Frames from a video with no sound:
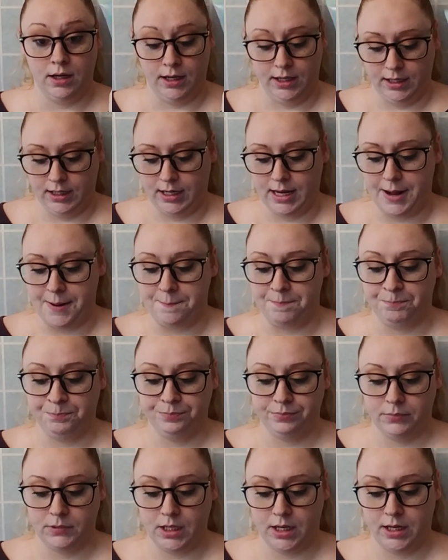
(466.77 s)
a
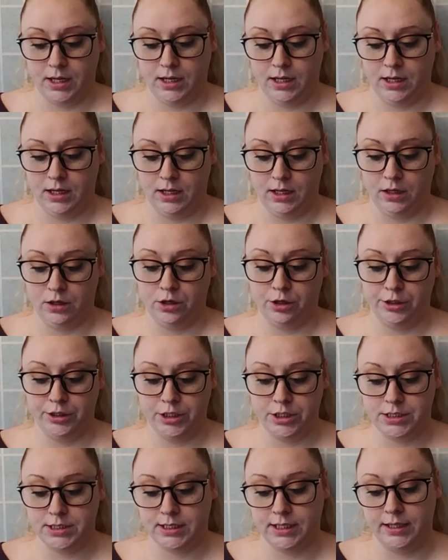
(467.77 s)
Garnier
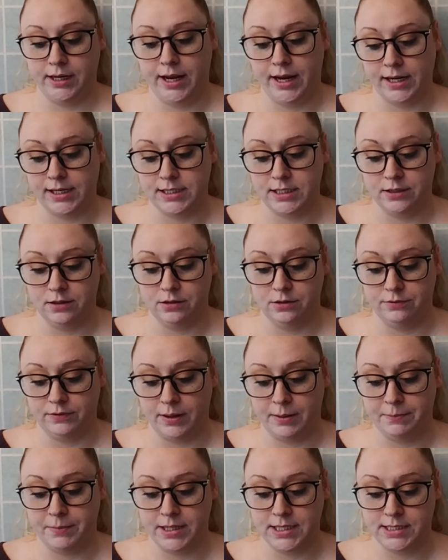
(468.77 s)
Skin Active
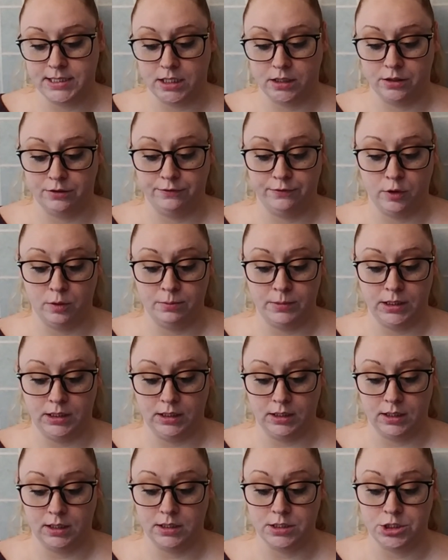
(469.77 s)
Micellar
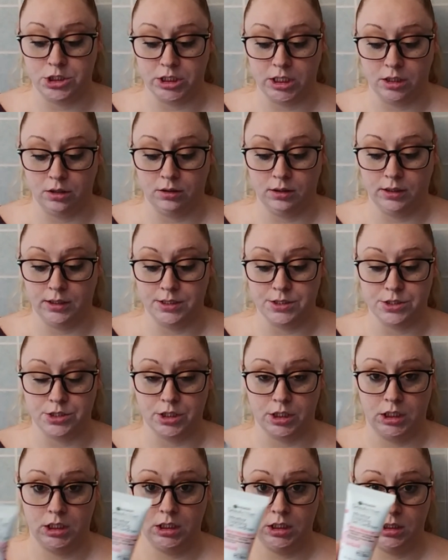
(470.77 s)
Foaming Gel
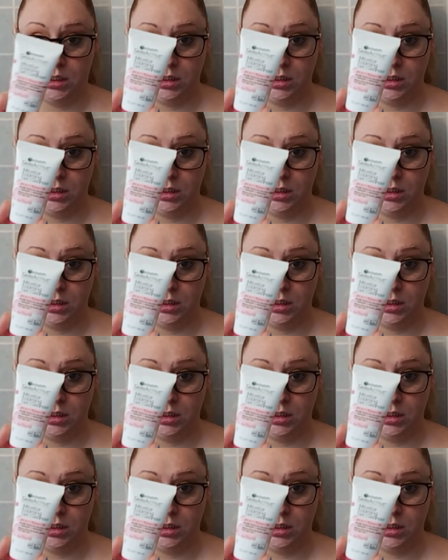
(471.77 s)
Cleanser,